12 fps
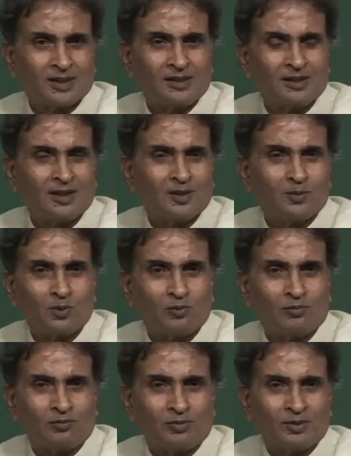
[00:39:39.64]
nothing can
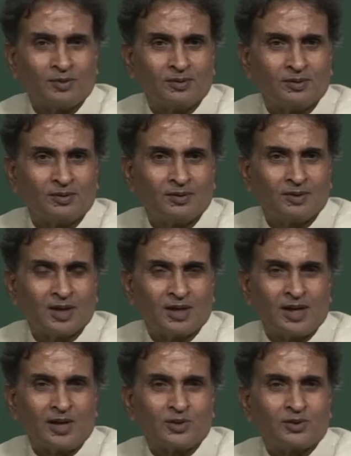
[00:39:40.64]
move
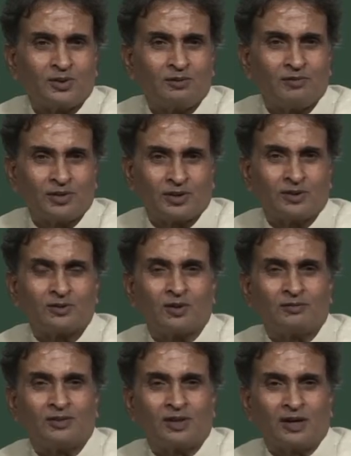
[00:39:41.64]
against the wishes
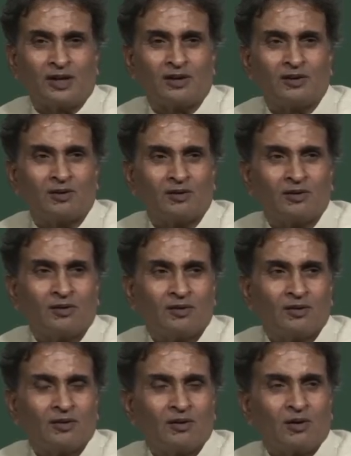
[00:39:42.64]
of the ring
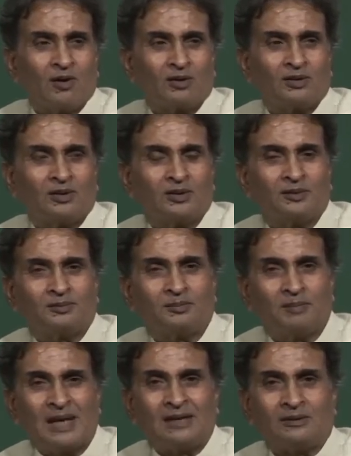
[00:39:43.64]
or the
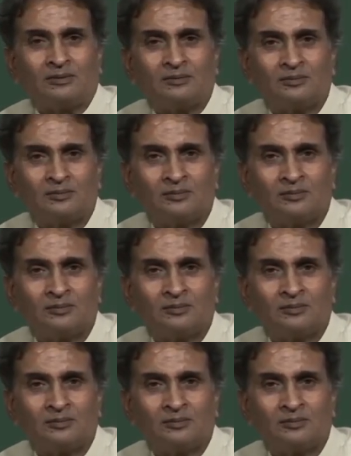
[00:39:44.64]
belt.